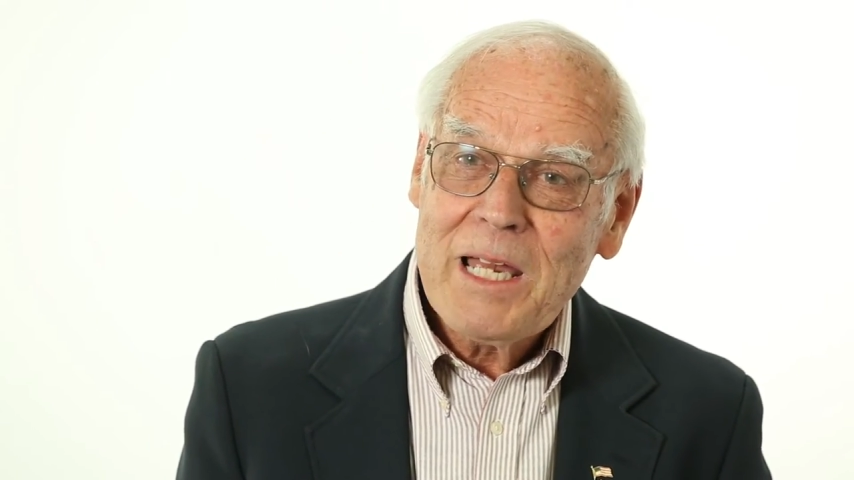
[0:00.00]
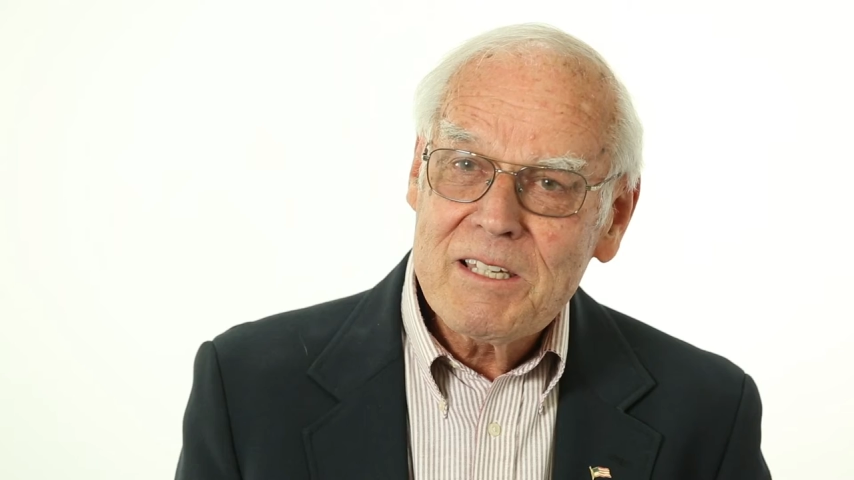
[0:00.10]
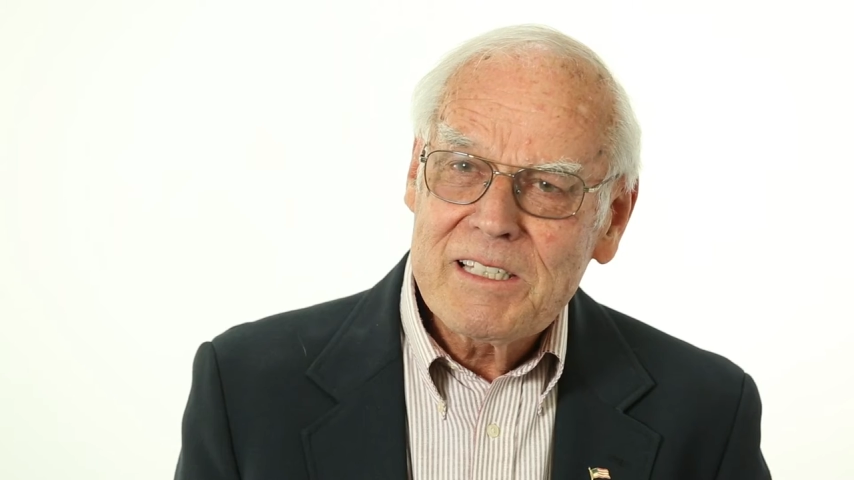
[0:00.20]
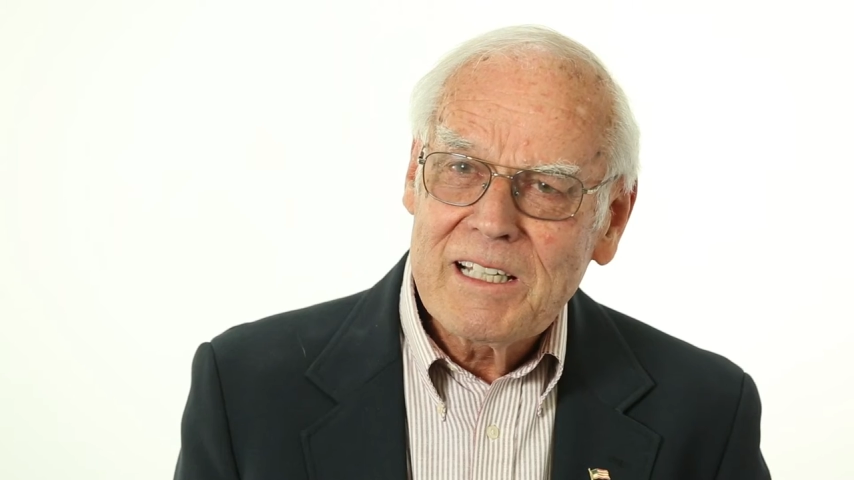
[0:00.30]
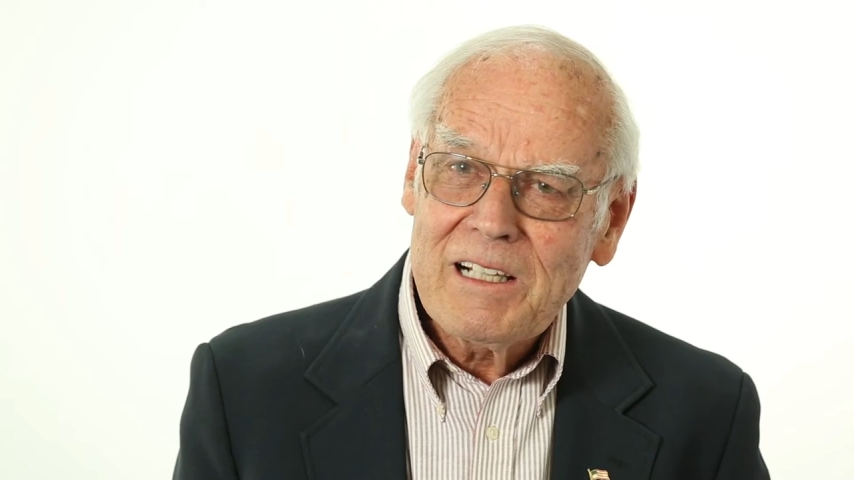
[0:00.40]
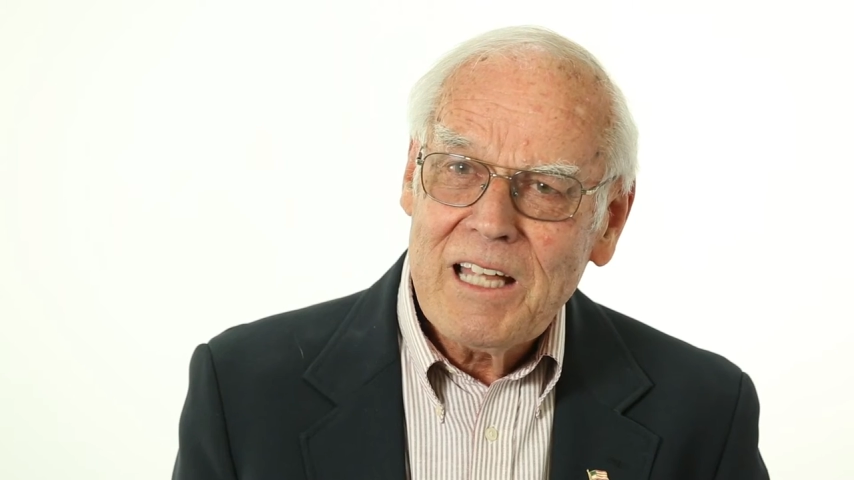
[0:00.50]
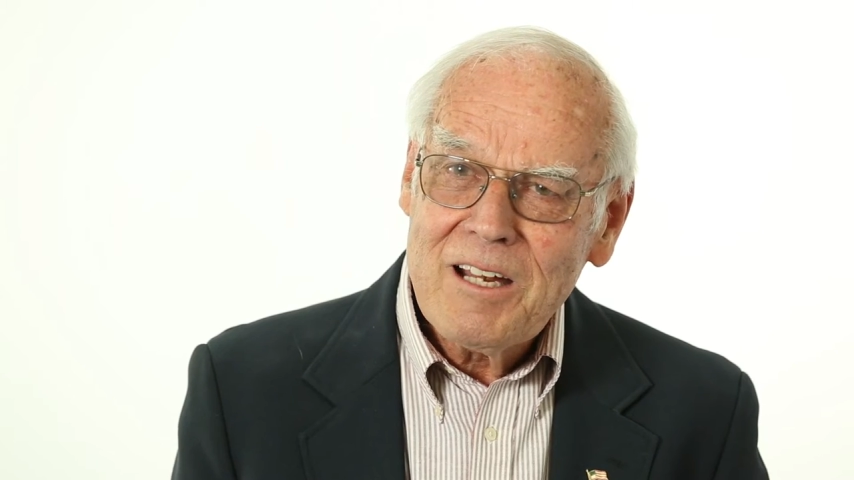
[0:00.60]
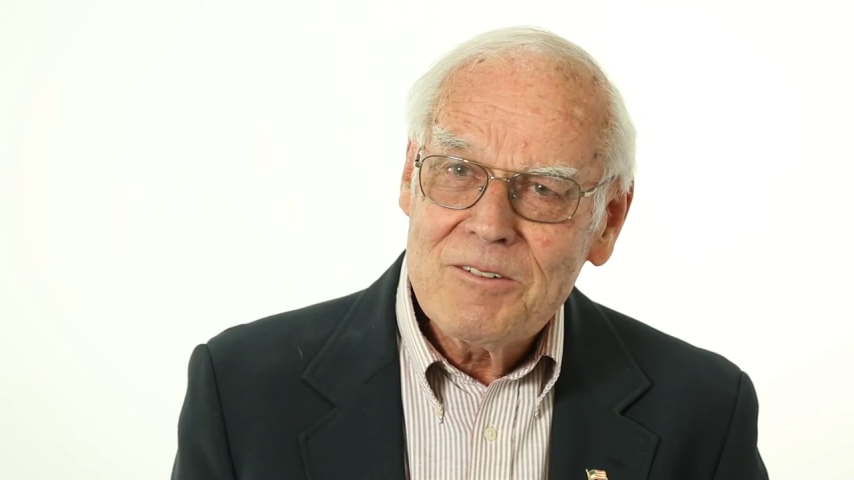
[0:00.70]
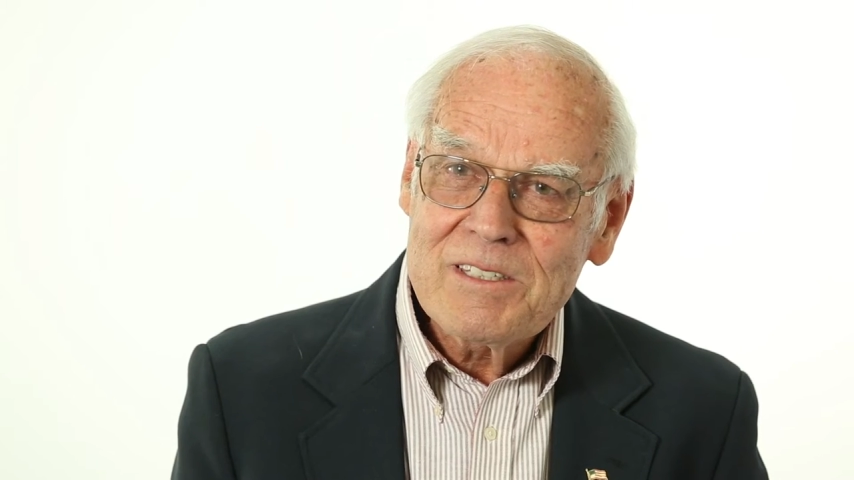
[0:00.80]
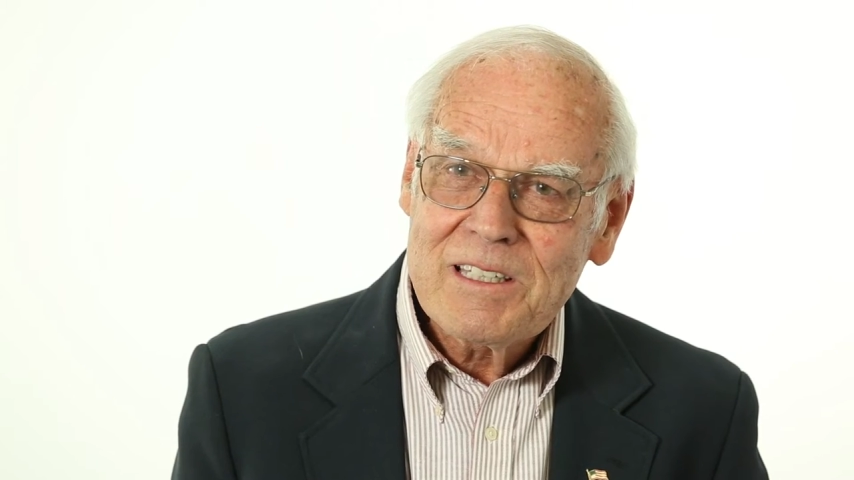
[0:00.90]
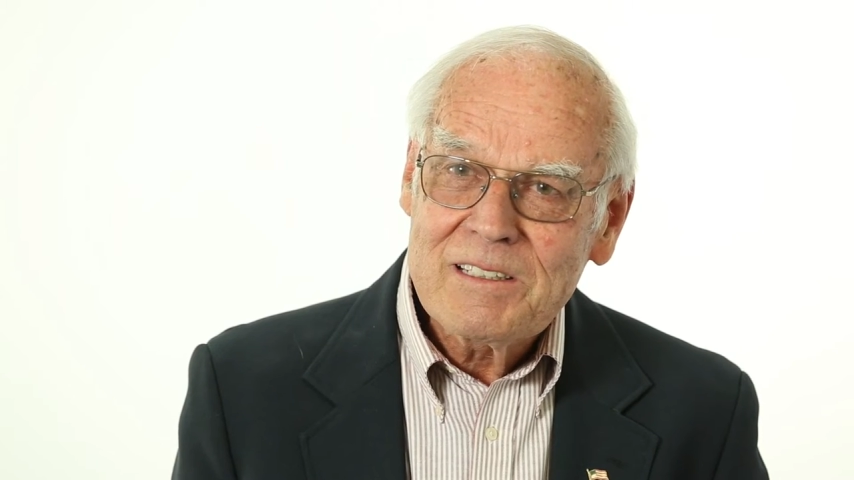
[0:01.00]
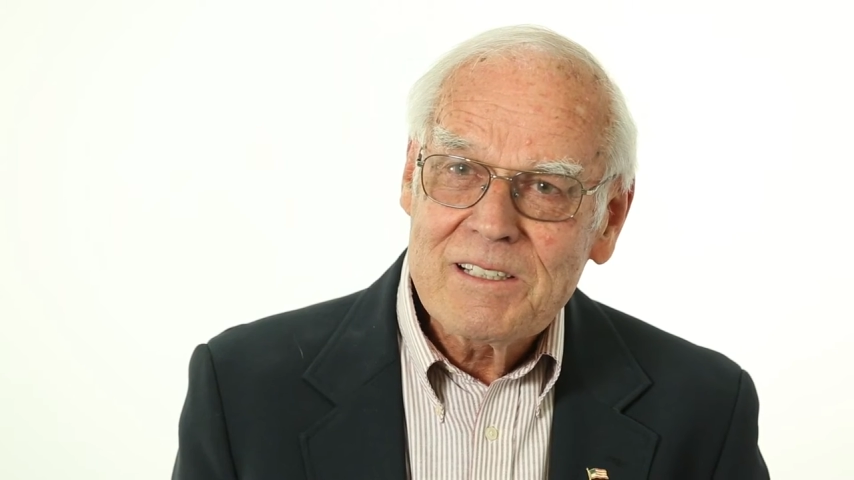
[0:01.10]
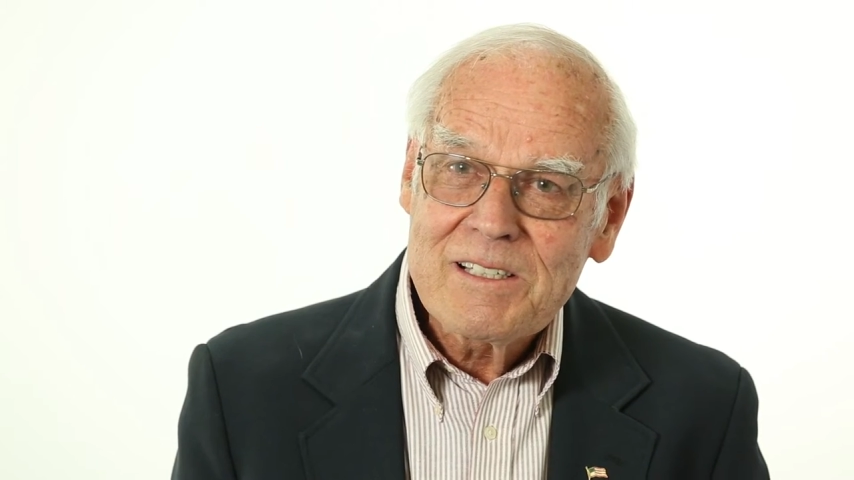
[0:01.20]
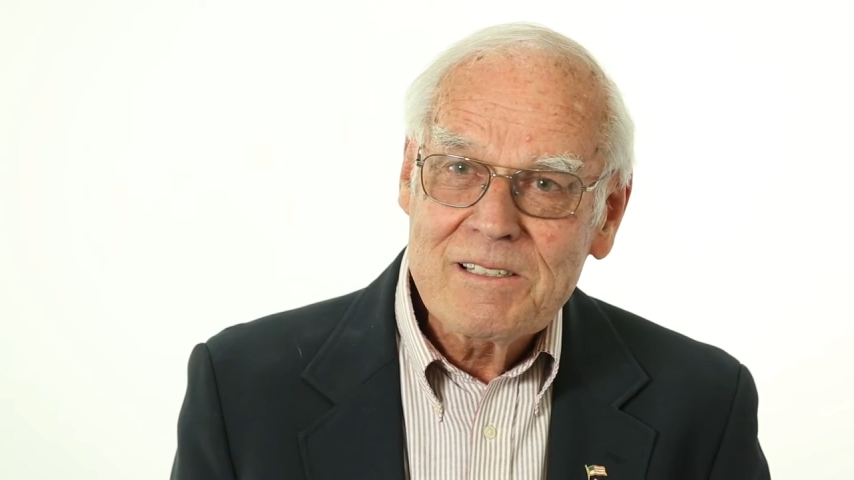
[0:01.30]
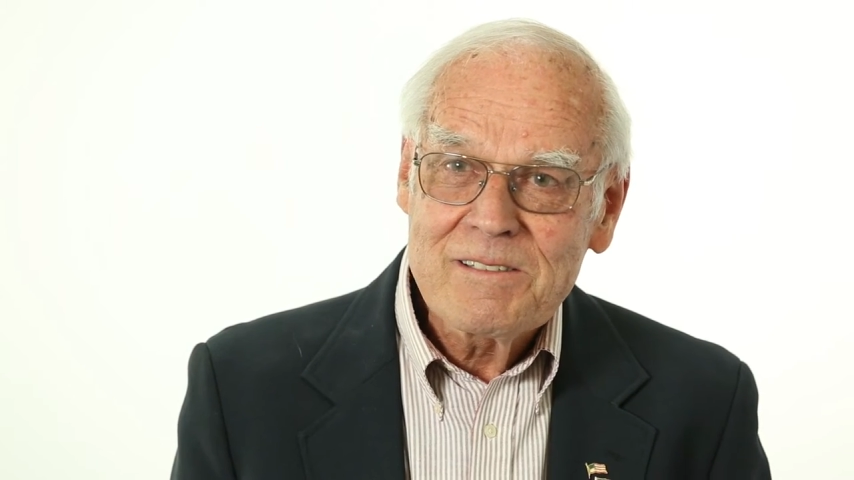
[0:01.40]
passing clouds and
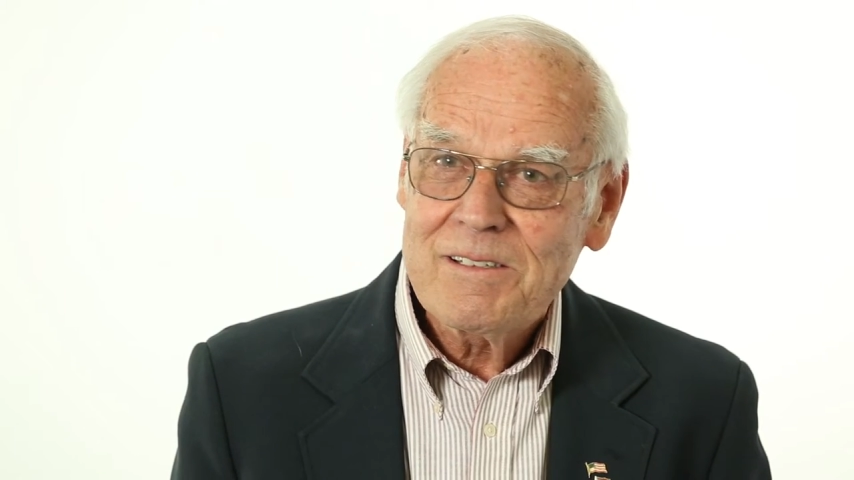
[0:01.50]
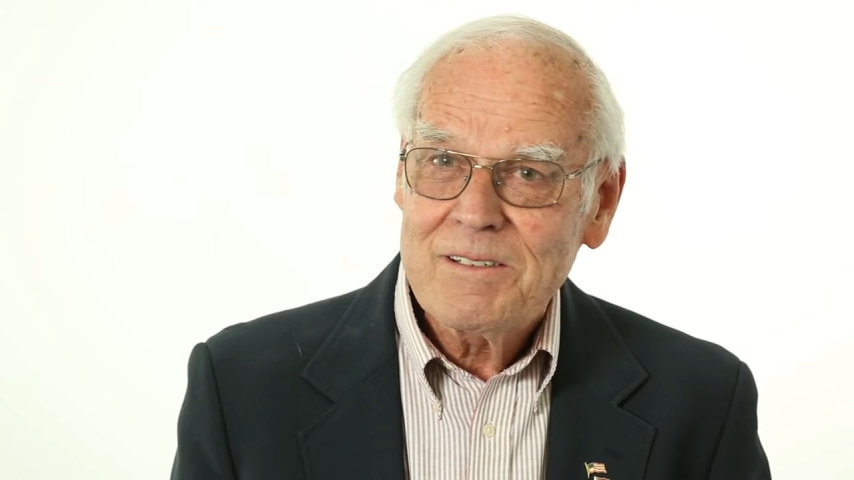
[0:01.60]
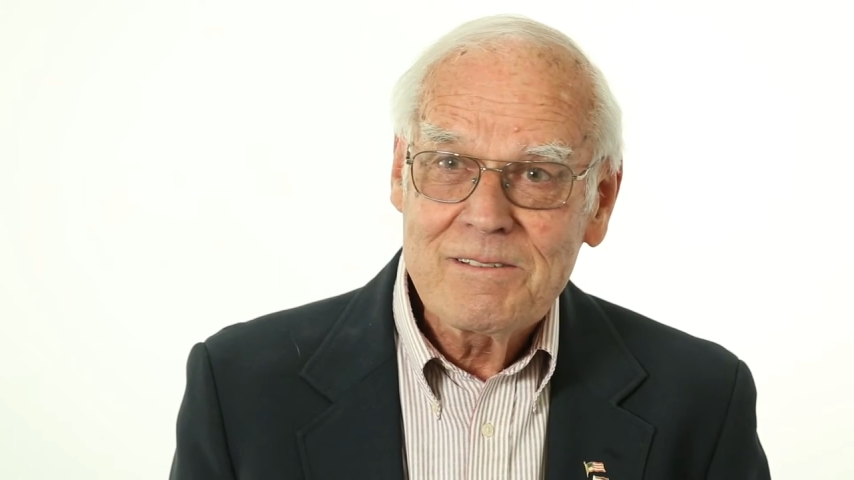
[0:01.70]
it's,